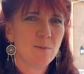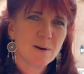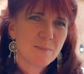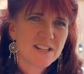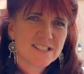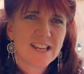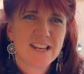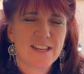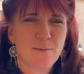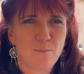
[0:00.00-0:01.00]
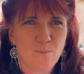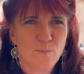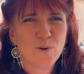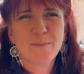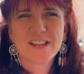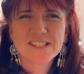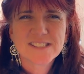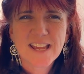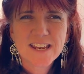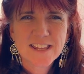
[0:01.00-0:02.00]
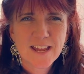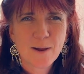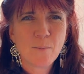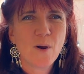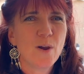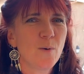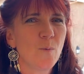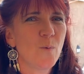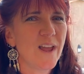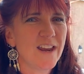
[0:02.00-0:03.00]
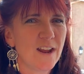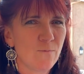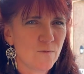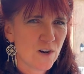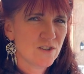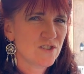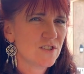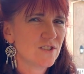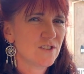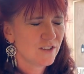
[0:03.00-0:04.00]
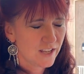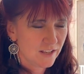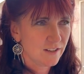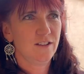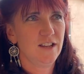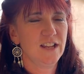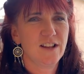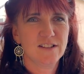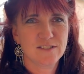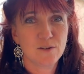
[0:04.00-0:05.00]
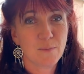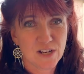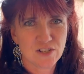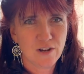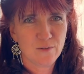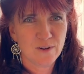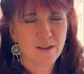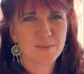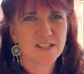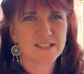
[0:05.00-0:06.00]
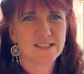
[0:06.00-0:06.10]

And what I'm going to say to them, what am I going to say to them when I first like it cuts to my show. I'm gonna